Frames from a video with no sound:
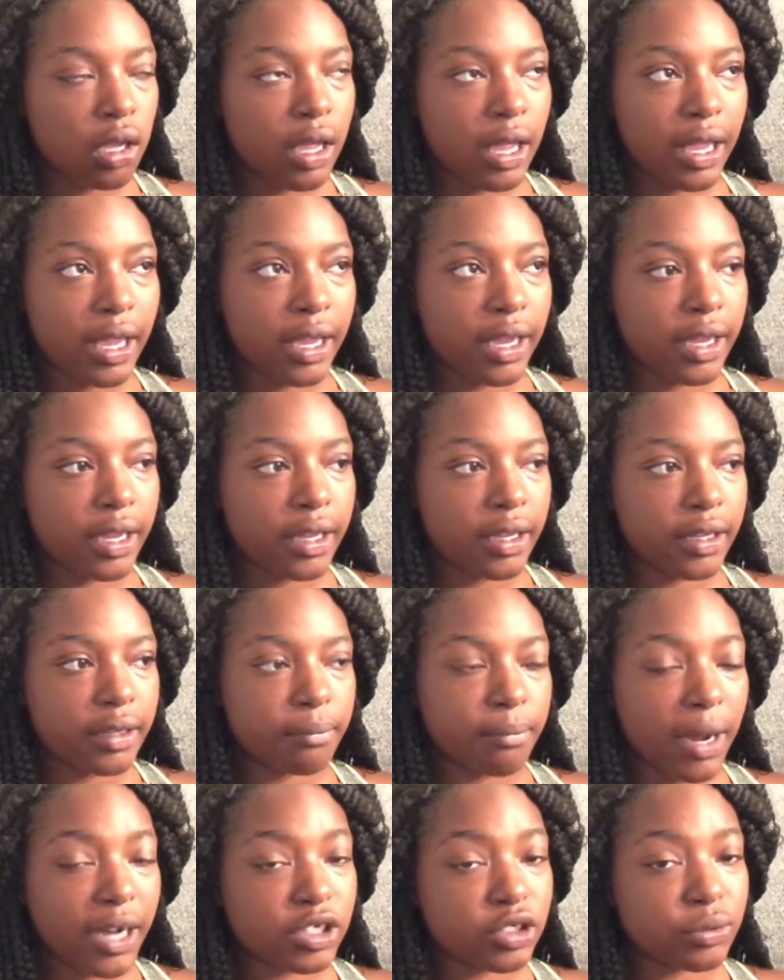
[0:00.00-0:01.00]
And
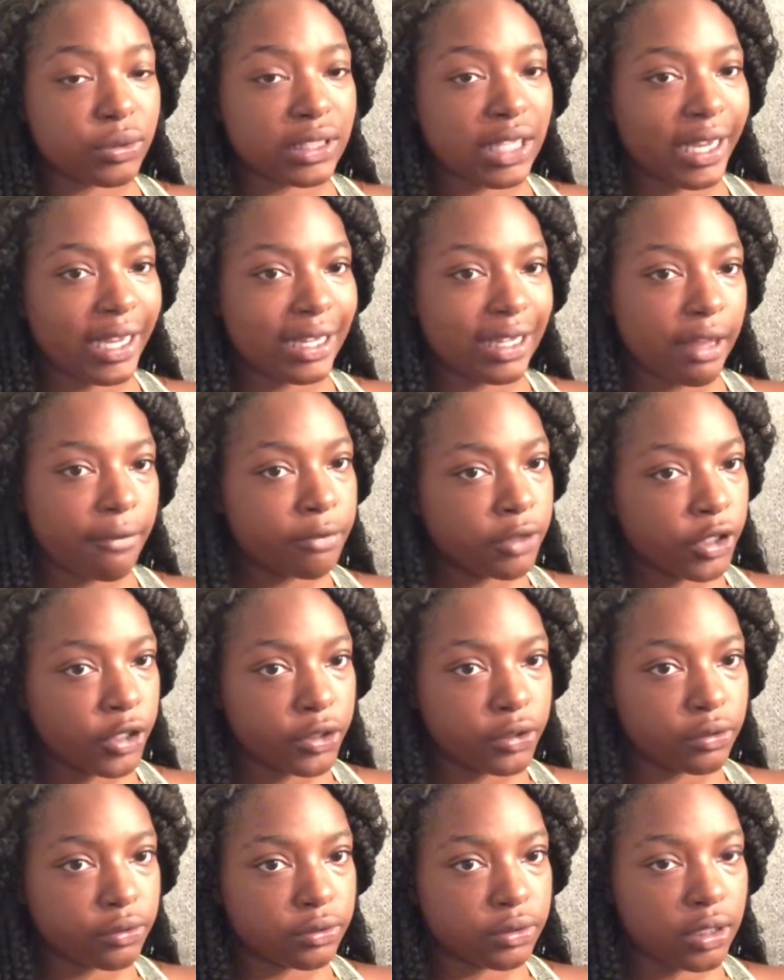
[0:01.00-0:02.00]
mind you, it's like 11
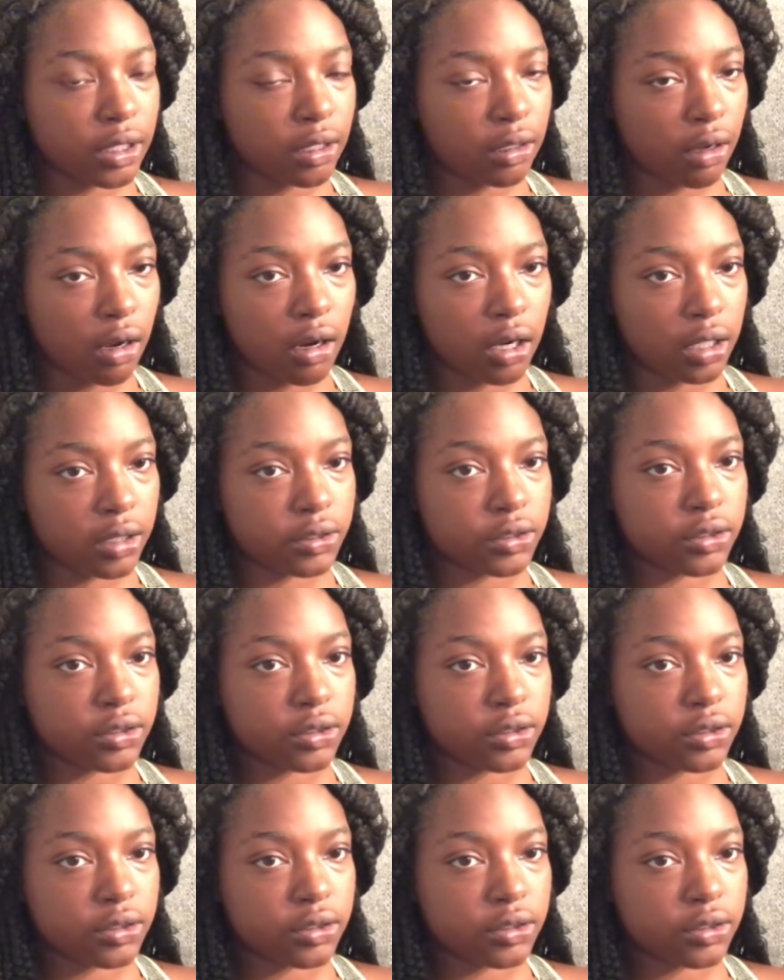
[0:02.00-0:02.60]
girls in the car,